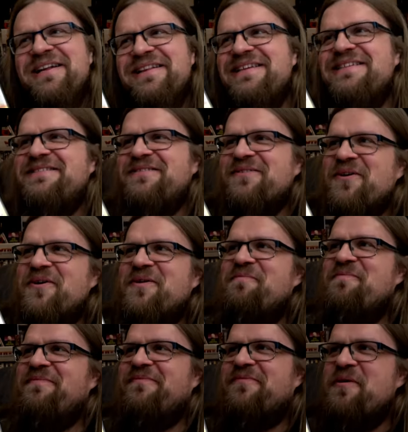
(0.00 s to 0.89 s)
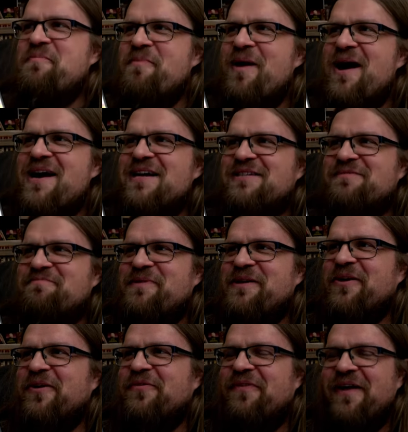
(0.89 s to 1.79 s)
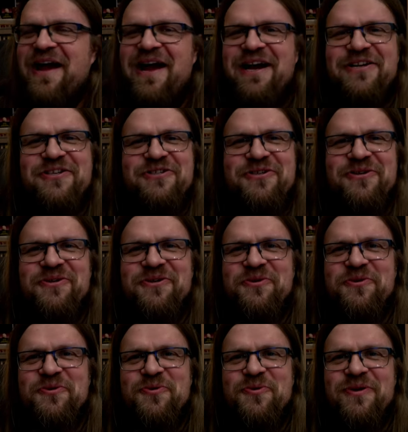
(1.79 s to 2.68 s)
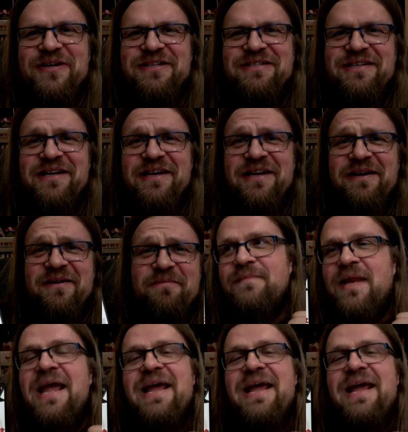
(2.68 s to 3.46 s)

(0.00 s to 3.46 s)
this sort of reminds me of Action USA.